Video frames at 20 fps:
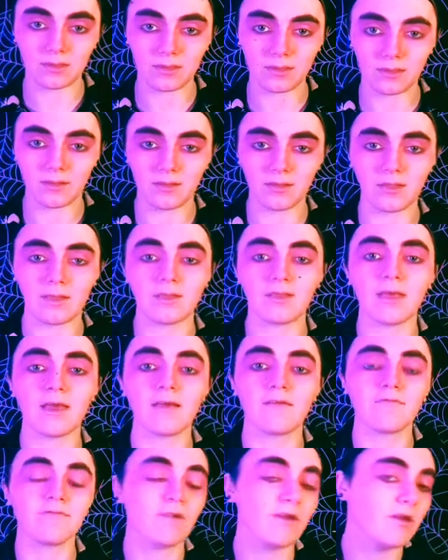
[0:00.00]
Like that.
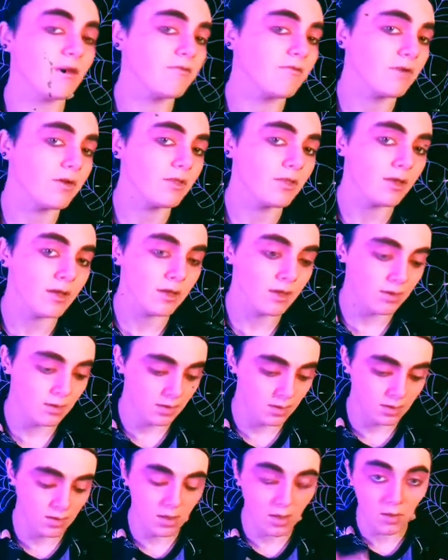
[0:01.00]
Very, very light.
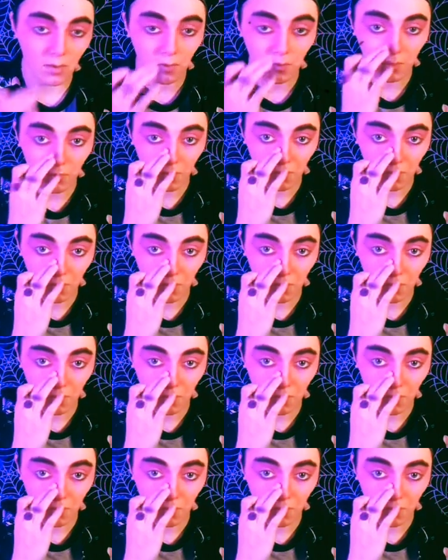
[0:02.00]
Ooh.